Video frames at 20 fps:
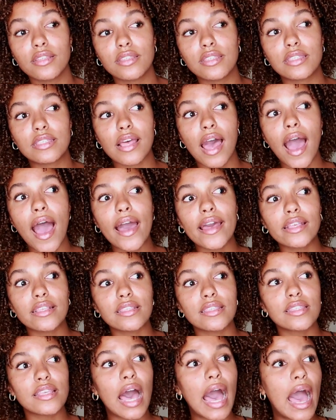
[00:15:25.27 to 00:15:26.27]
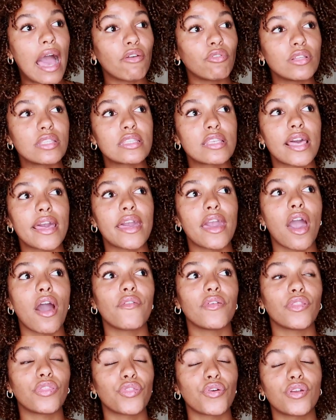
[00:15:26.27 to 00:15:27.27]
size i would say
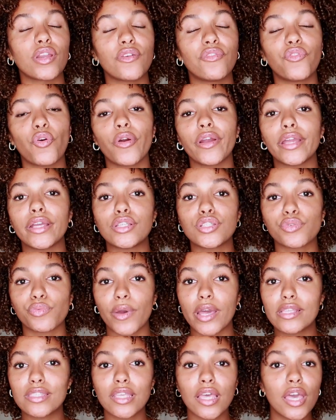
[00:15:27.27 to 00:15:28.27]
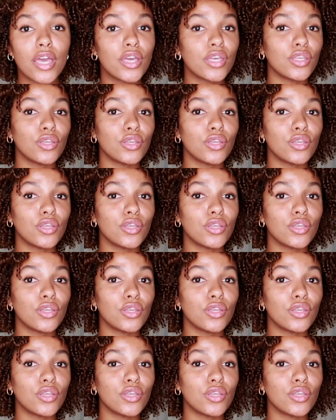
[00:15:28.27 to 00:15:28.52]
of a 34 inch waist